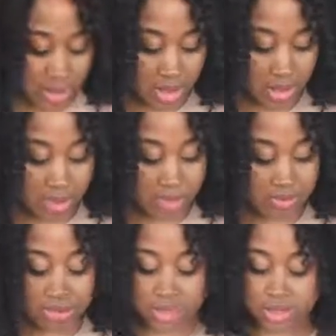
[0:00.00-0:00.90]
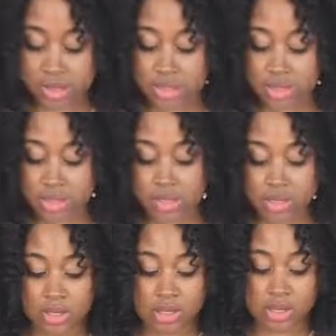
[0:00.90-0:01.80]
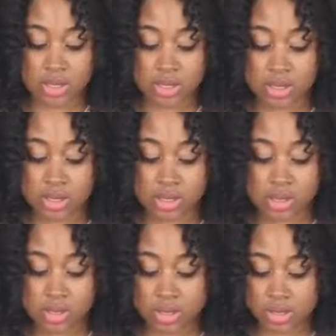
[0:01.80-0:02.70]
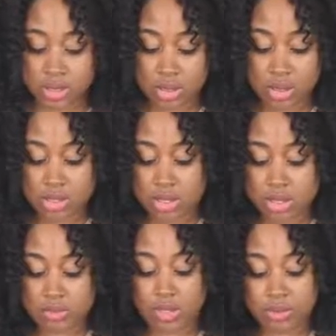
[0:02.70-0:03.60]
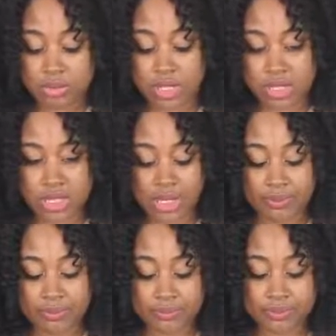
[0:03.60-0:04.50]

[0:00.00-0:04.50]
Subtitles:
take all of these, I'm gonna mix it up